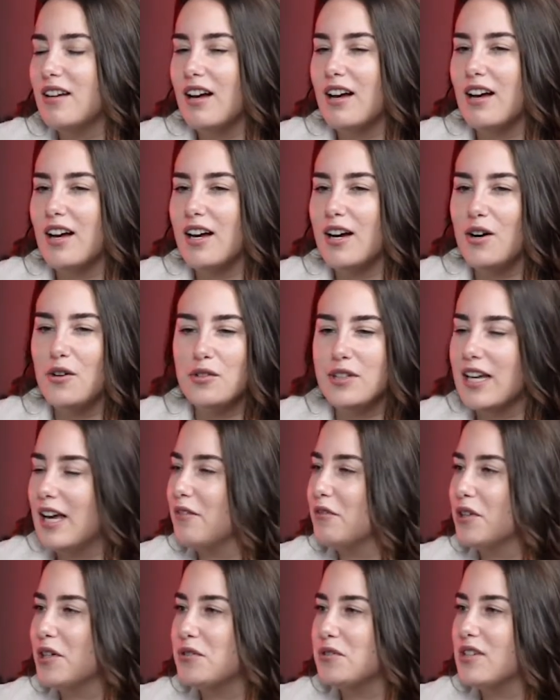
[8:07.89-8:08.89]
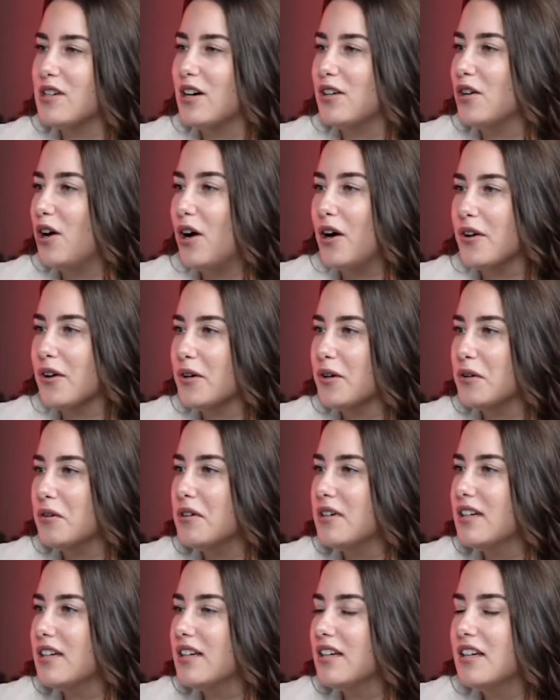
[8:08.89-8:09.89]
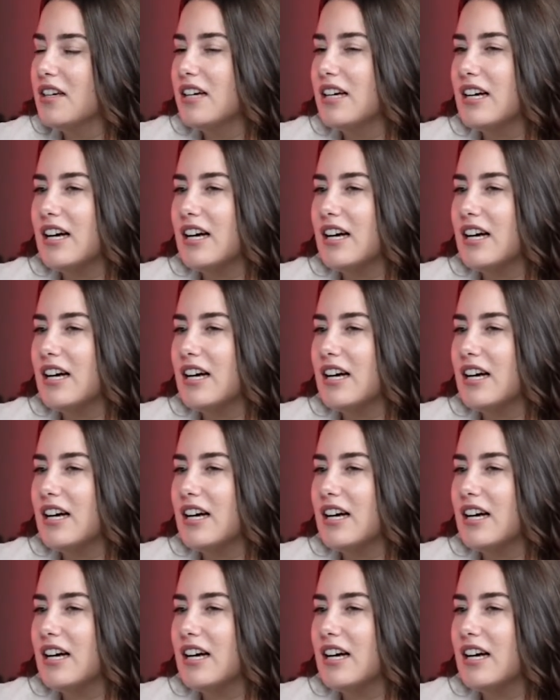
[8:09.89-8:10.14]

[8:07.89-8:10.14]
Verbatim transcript: Uh, only ever used it on auto. Mm-hmm.